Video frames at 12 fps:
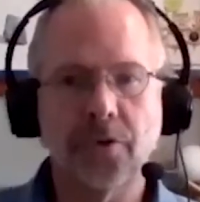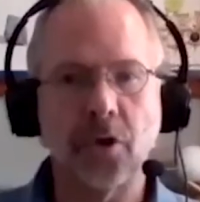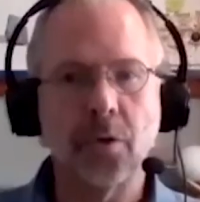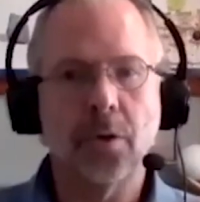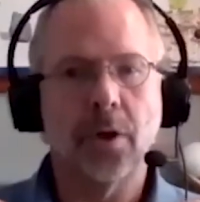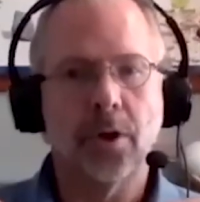
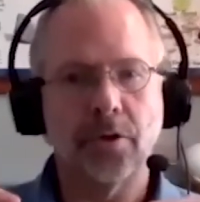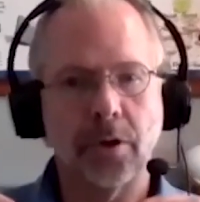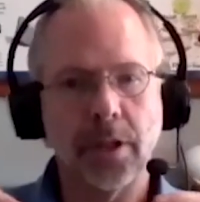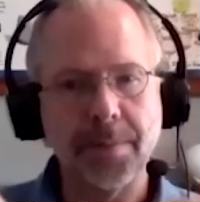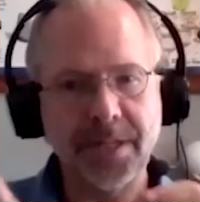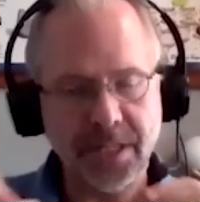So,
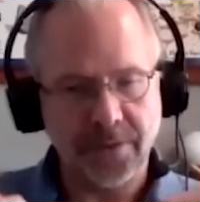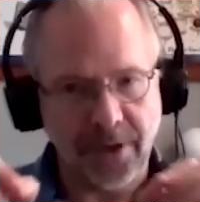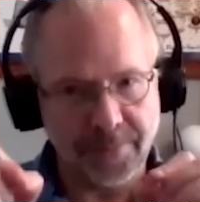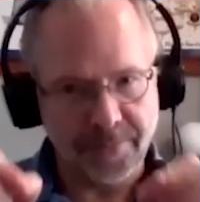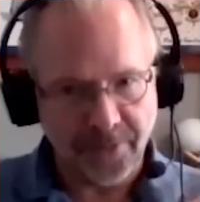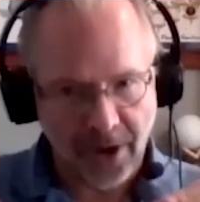so let me see if
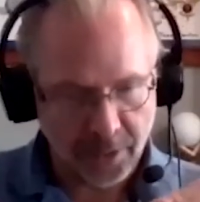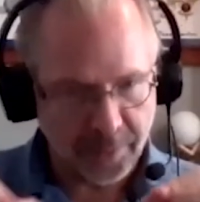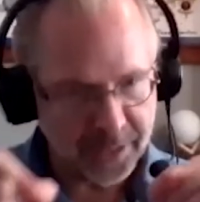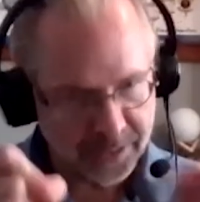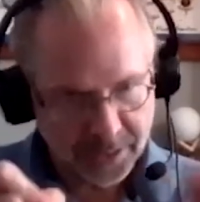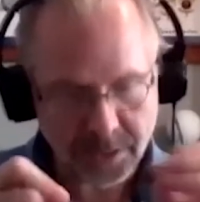I'm
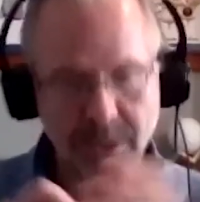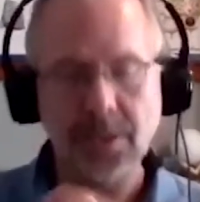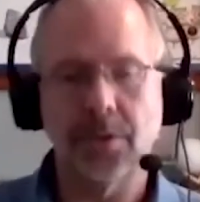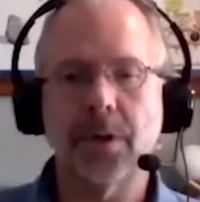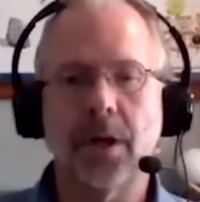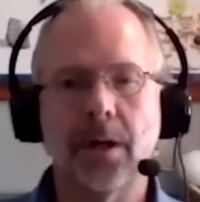following this.
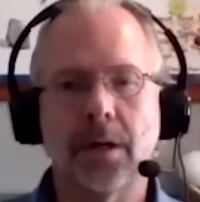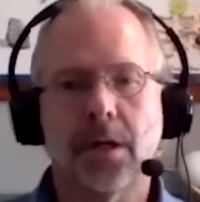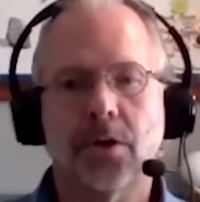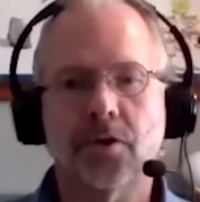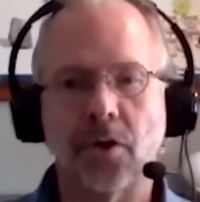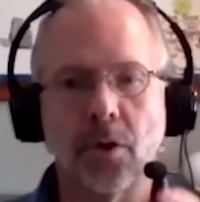Okay. Yeah.
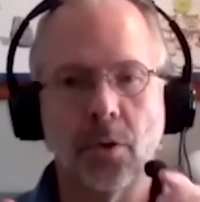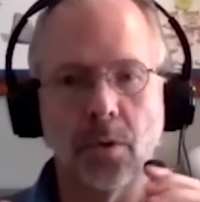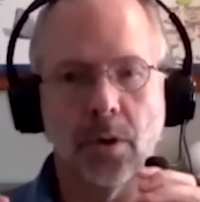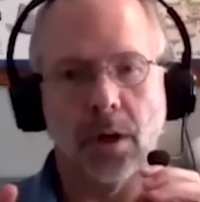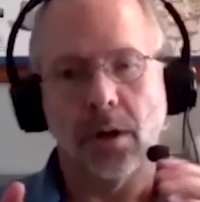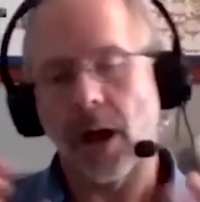
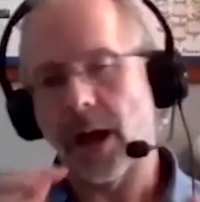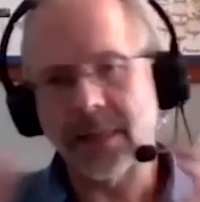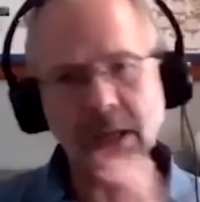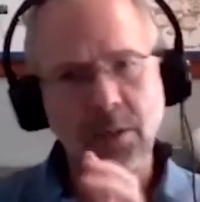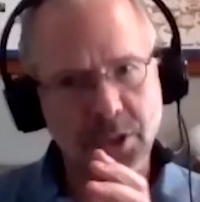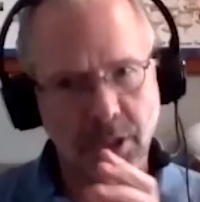So uh, I
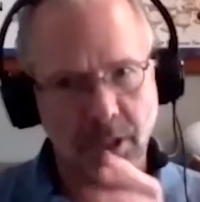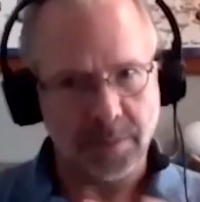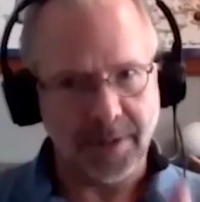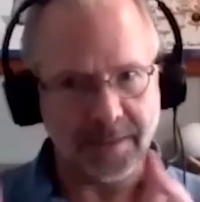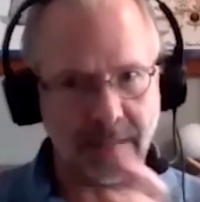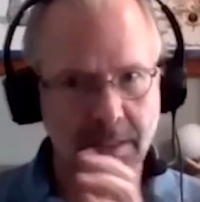think we talked
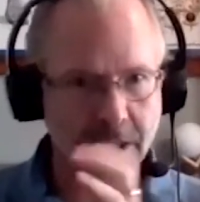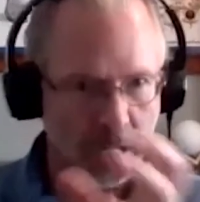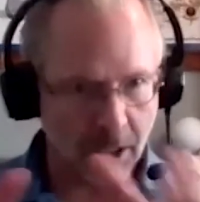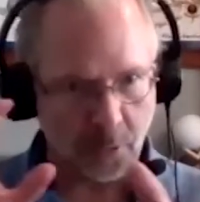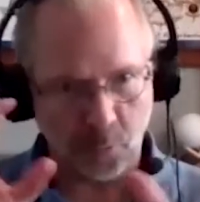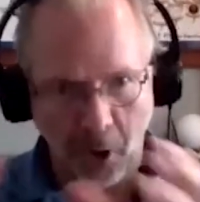about the
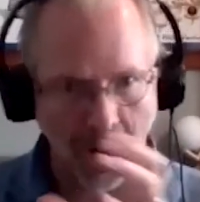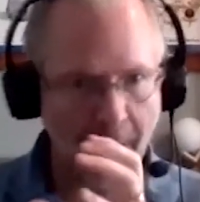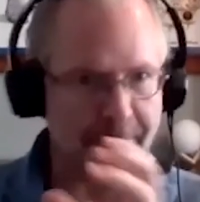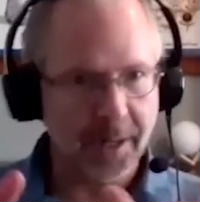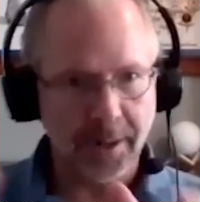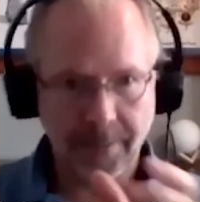duck
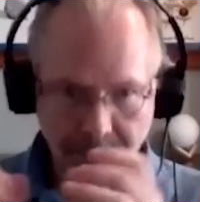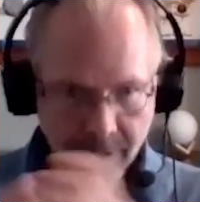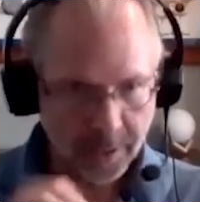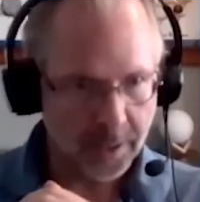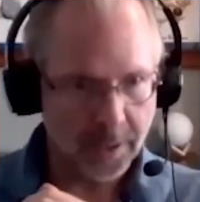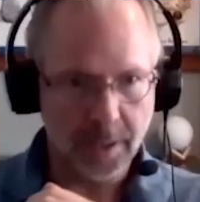rabbit
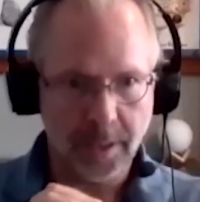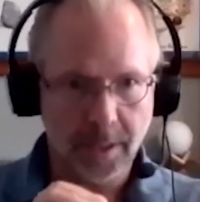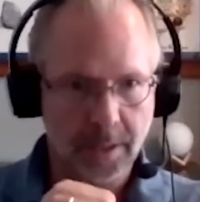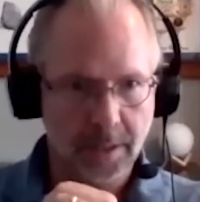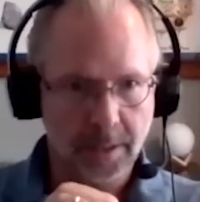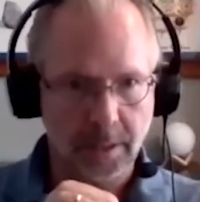
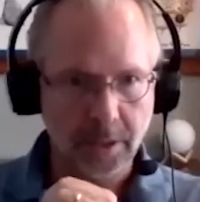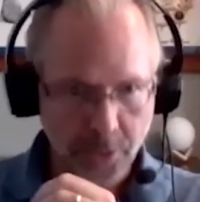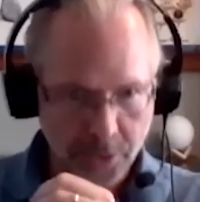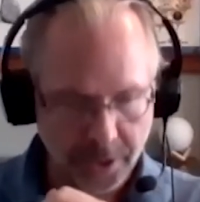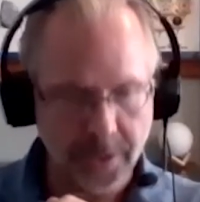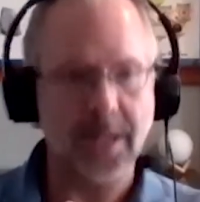uh, yeah.
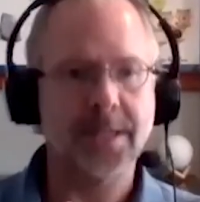illusion yeah.